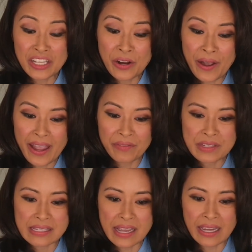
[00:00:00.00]
I have
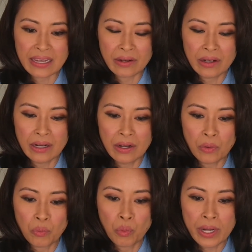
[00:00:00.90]
to say,
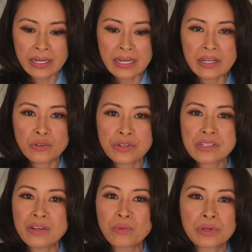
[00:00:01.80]
what an
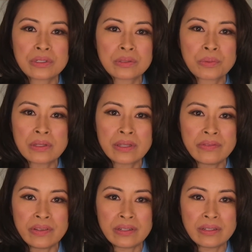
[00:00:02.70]
interesting world we
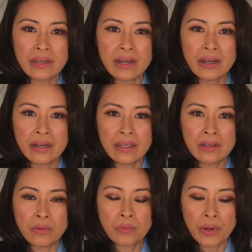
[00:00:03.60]
live in.
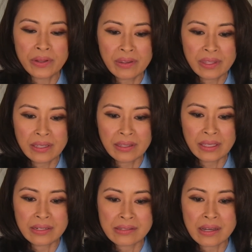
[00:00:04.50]
One thing
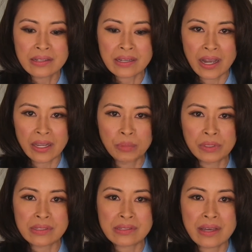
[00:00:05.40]
that is
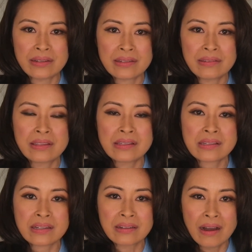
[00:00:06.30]
undeniable is that
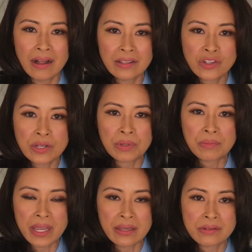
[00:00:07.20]
this technology
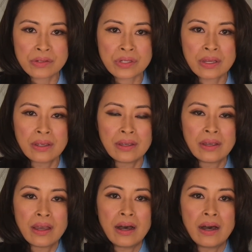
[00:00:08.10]
remains
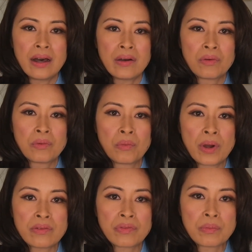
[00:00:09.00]

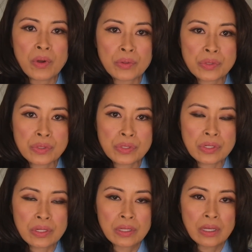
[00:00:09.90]
one of the most